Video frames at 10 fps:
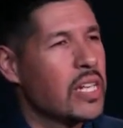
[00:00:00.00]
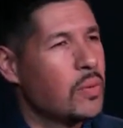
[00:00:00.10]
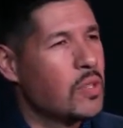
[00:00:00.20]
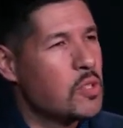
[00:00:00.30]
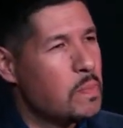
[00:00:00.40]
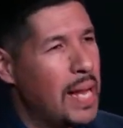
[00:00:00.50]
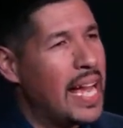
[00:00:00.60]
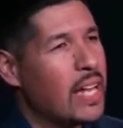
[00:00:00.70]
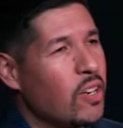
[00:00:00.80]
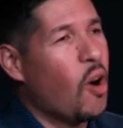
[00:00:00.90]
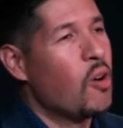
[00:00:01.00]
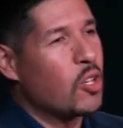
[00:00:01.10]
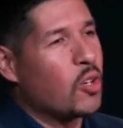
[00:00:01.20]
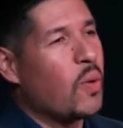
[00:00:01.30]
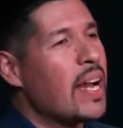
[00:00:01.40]
it was bad on
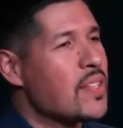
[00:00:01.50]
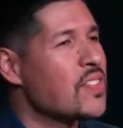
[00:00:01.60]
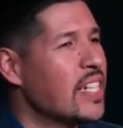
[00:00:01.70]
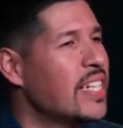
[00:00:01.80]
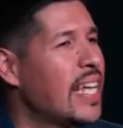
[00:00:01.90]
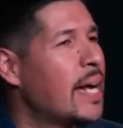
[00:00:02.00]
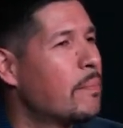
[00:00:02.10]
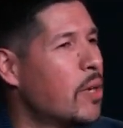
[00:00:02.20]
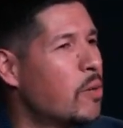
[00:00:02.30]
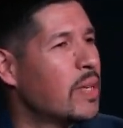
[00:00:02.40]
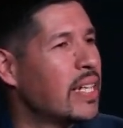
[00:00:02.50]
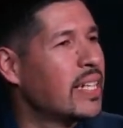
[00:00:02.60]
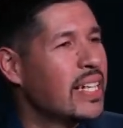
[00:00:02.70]
Christ in that moment,